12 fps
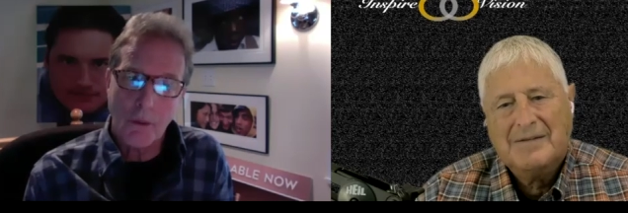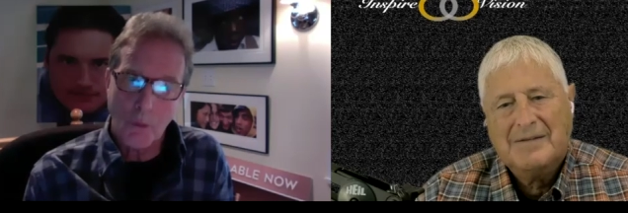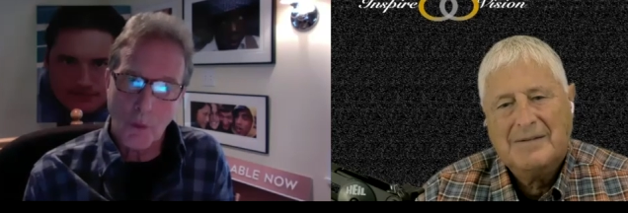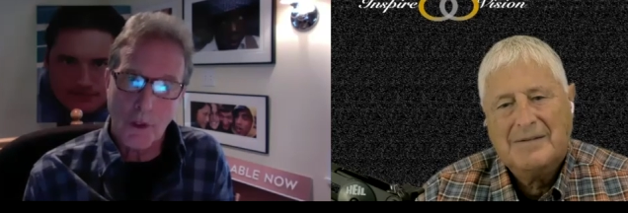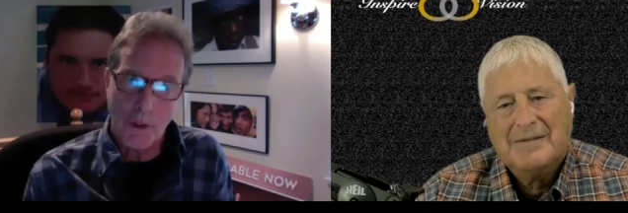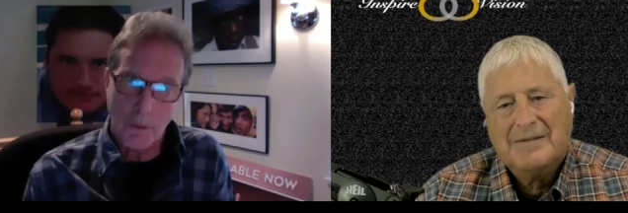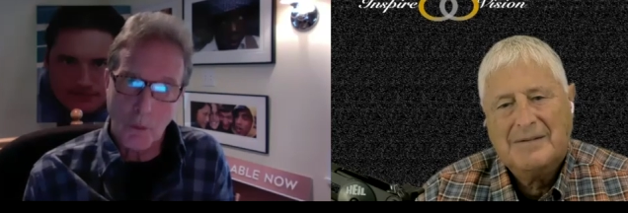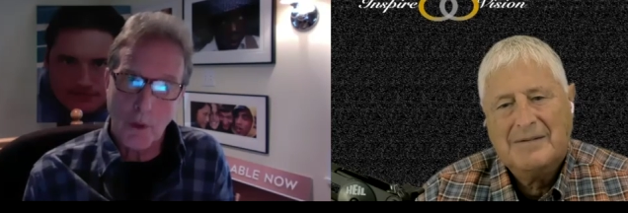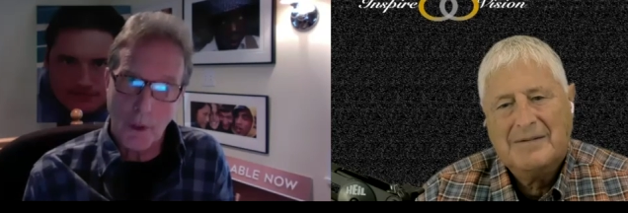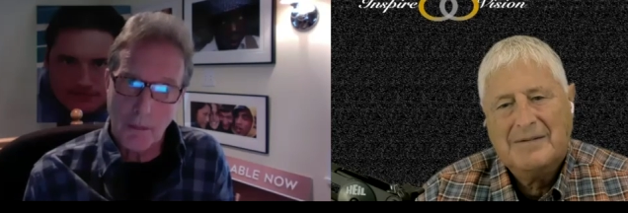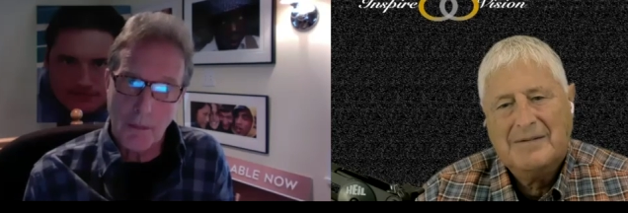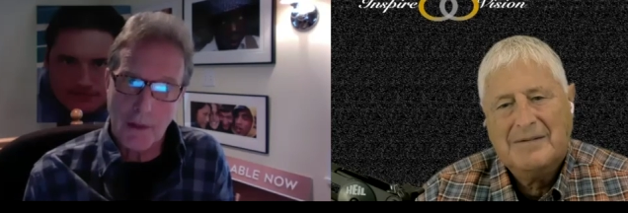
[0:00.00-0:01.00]
Speaker 1: what it
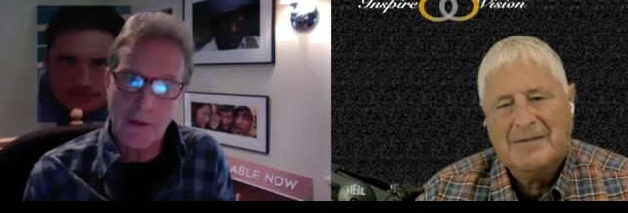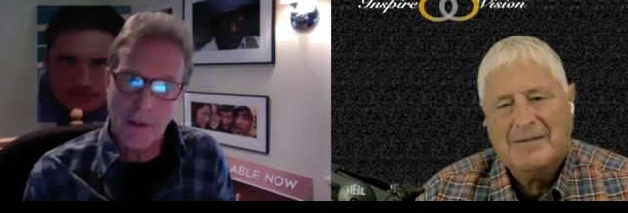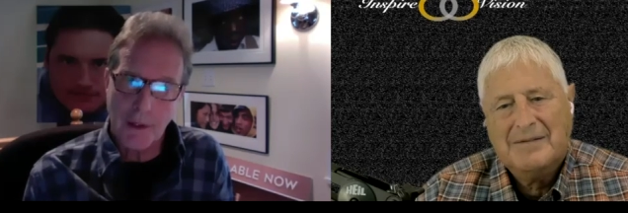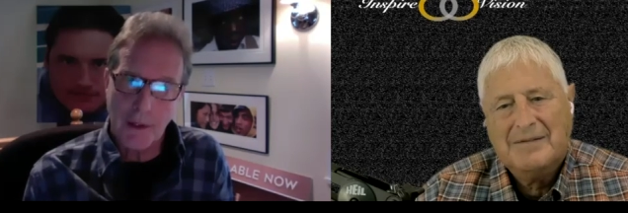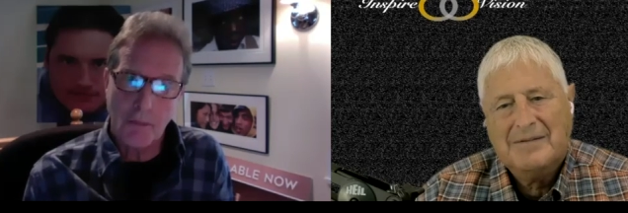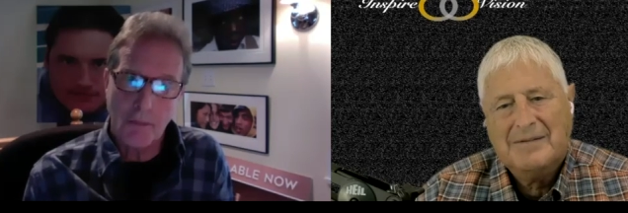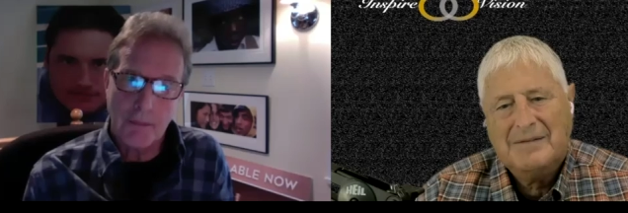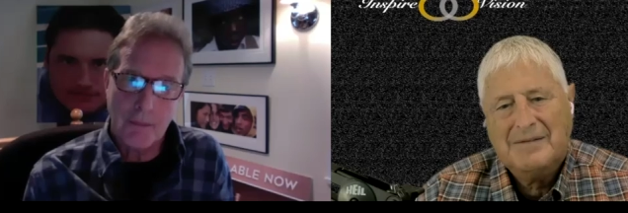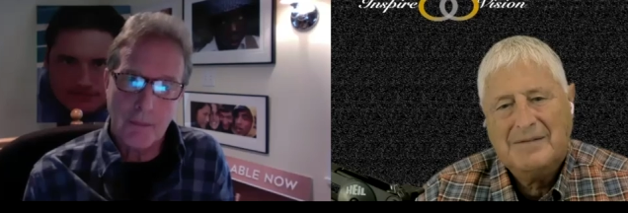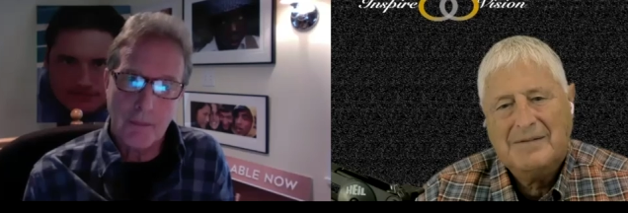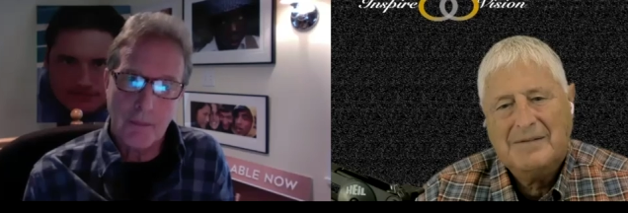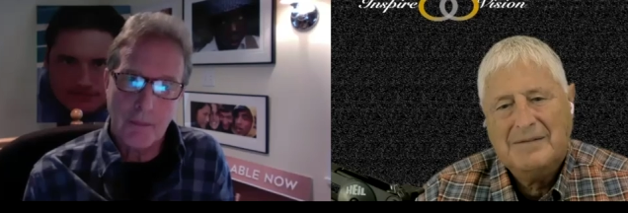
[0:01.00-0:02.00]
what it meant to them.
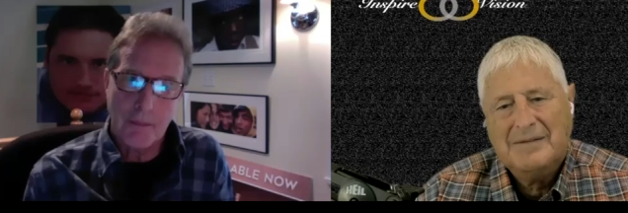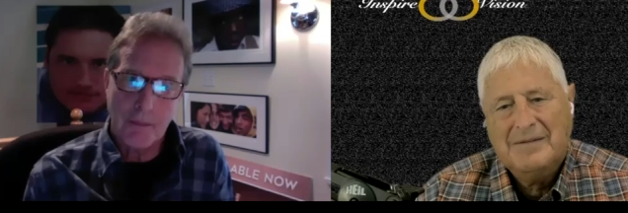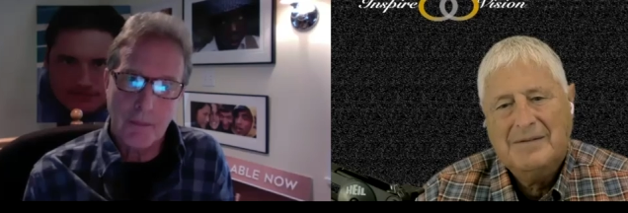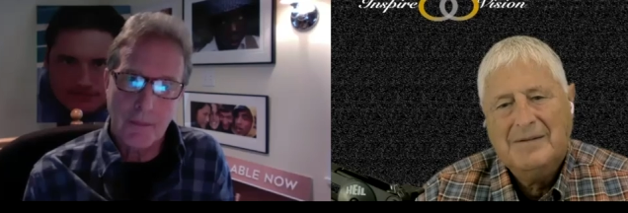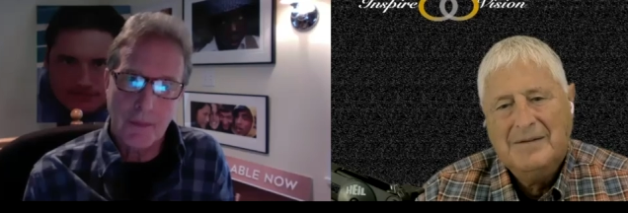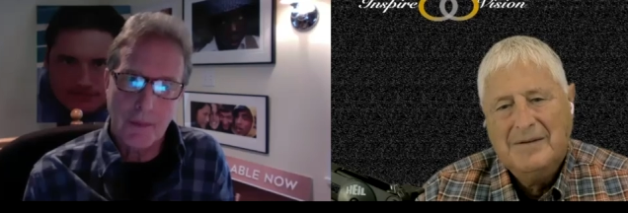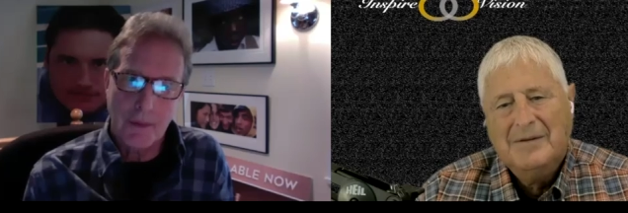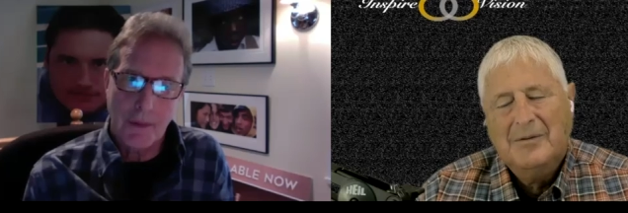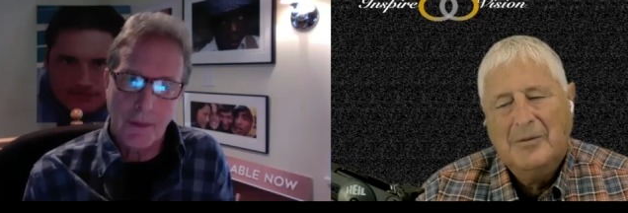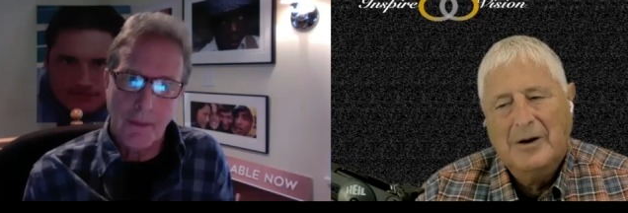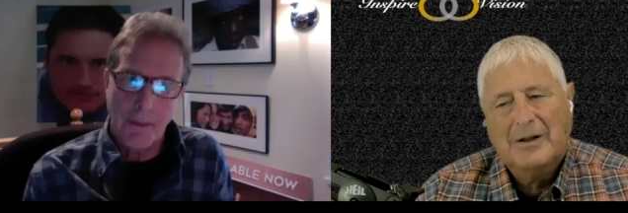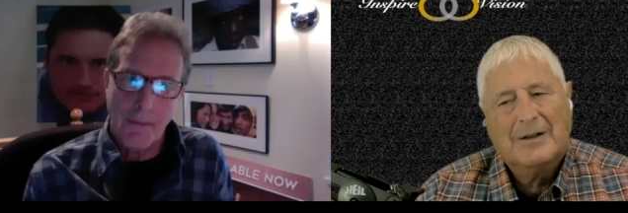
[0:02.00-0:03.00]

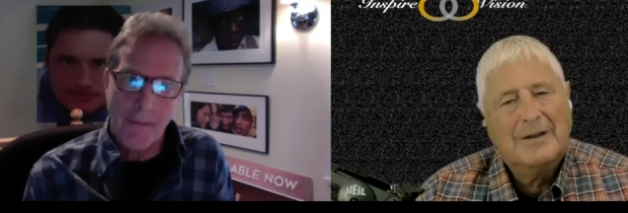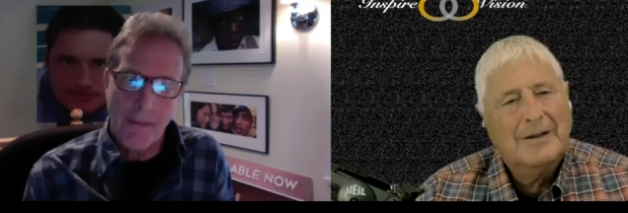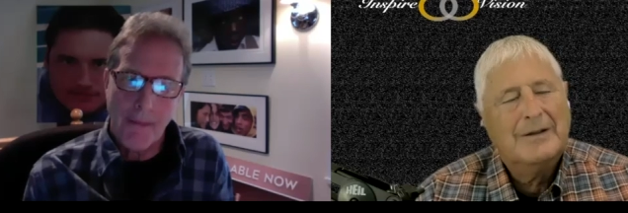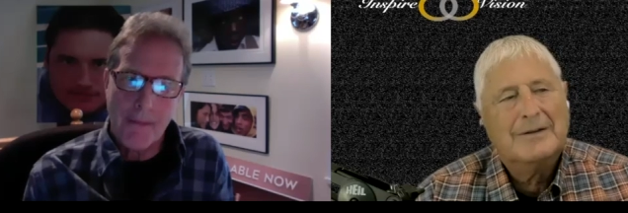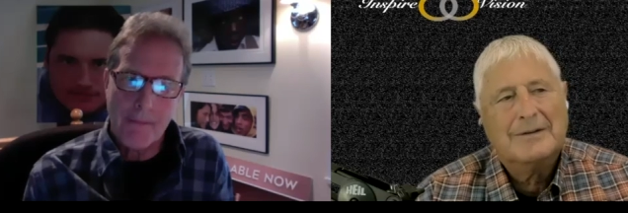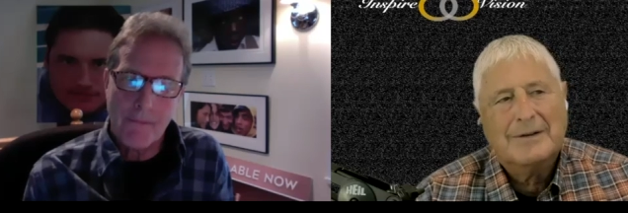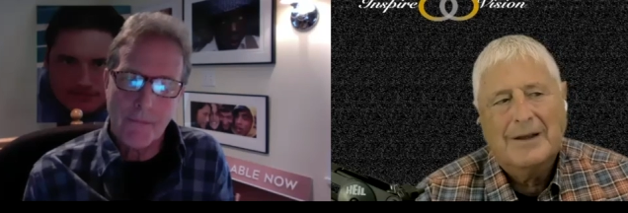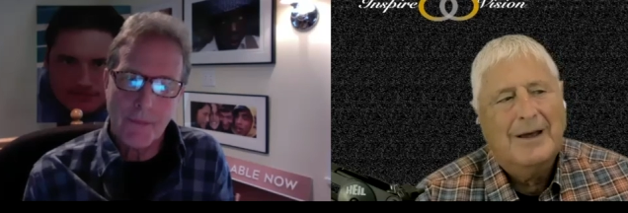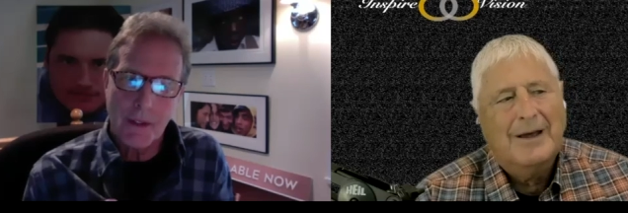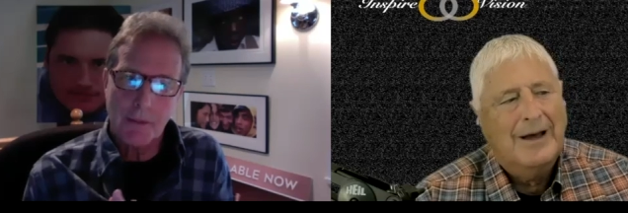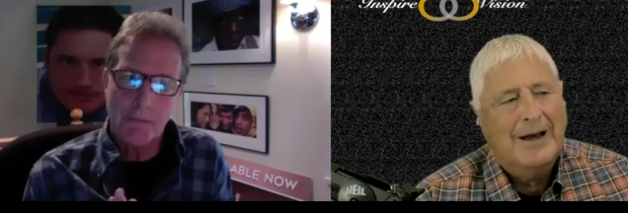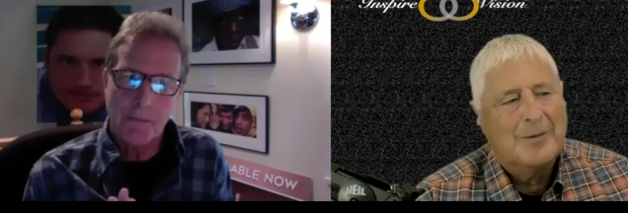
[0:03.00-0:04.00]
Speaker 2: Well, and
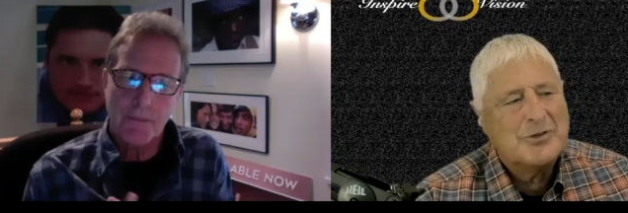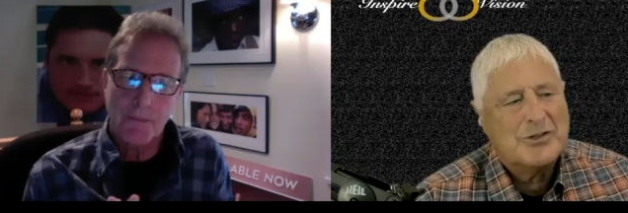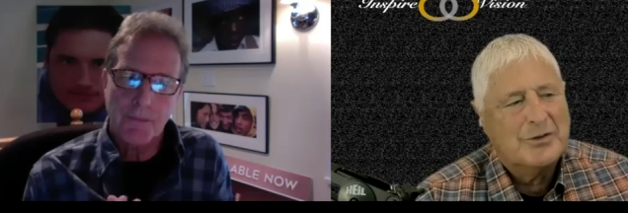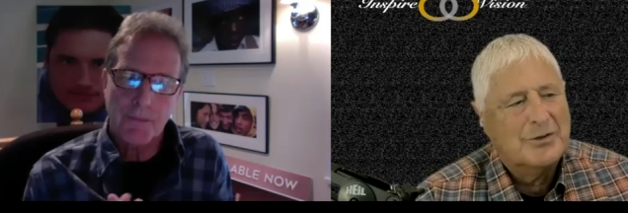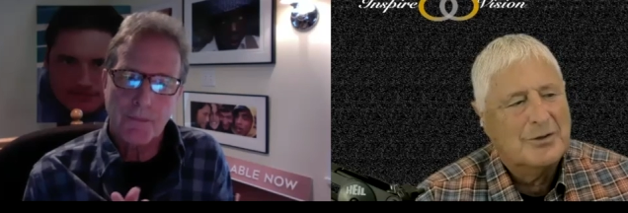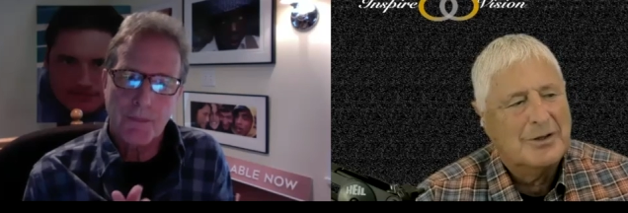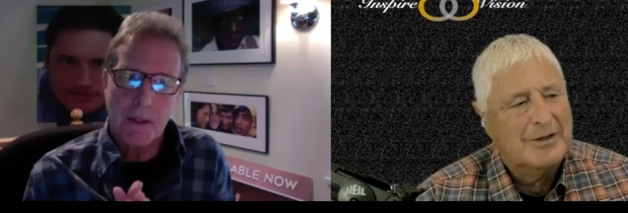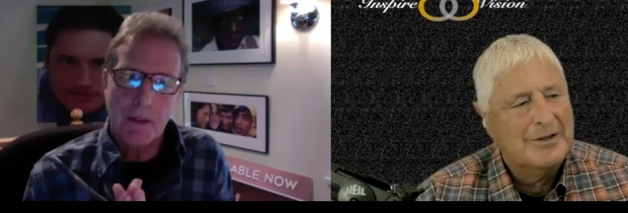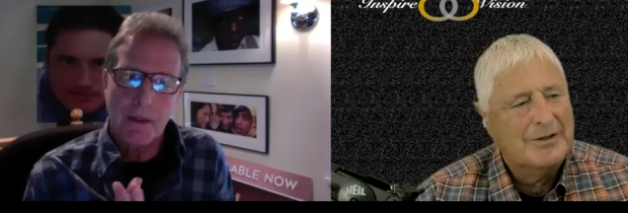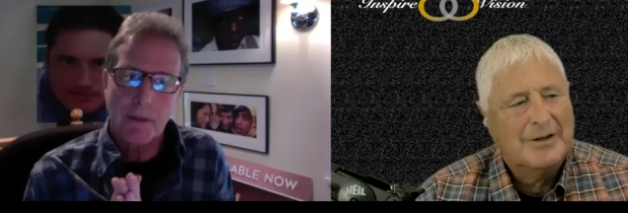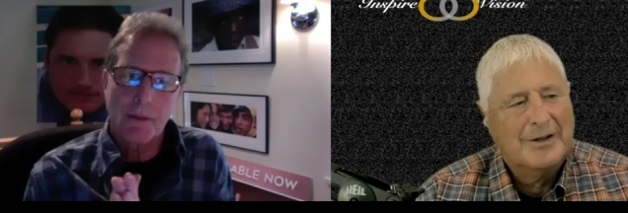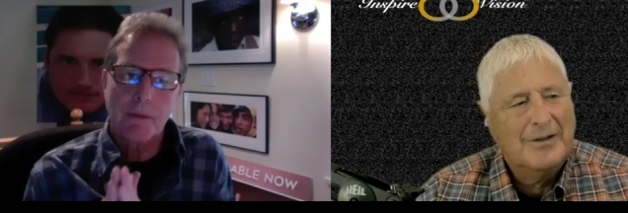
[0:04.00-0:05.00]
absolutely.
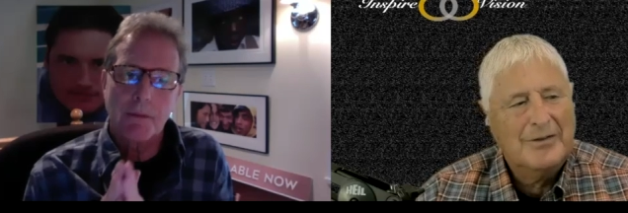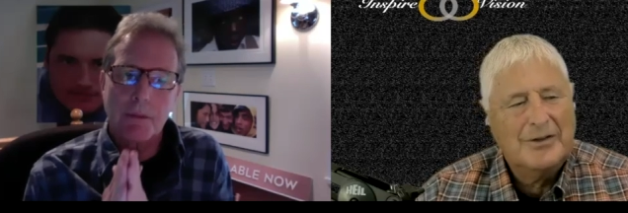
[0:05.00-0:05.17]
And, and